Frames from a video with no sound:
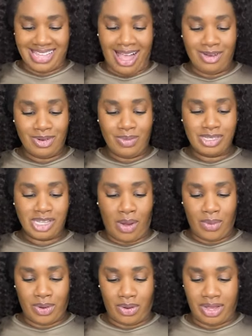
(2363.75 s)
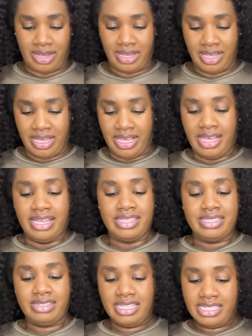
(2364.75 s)
I don't know what's going on.
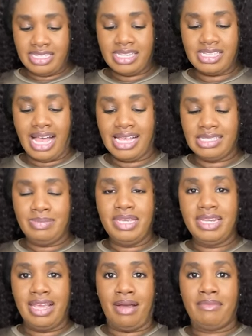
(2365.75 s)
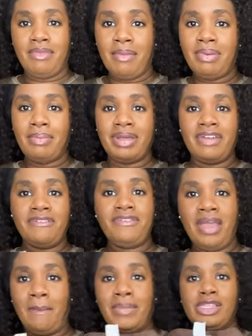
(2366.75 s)
So this is a size medium, remember, but it
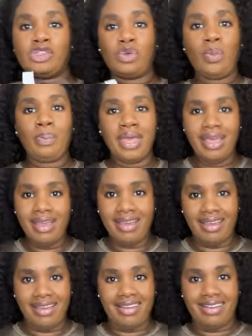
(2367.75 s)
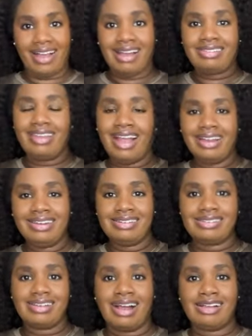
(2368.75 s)
fit me too big. I think I need a
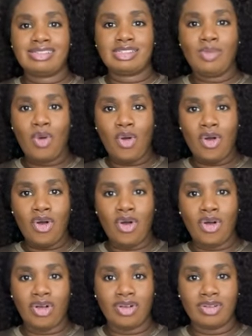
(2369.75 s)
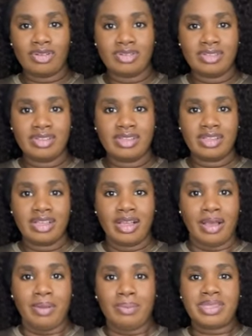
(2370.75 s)
size small.
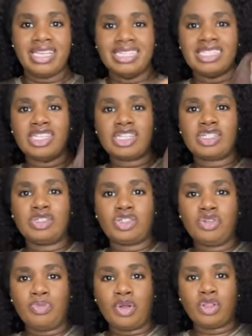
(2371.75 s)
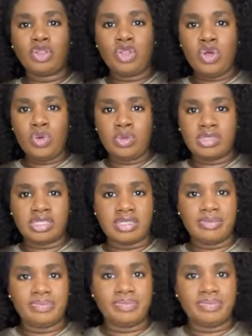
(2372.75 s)
But this looks super loose.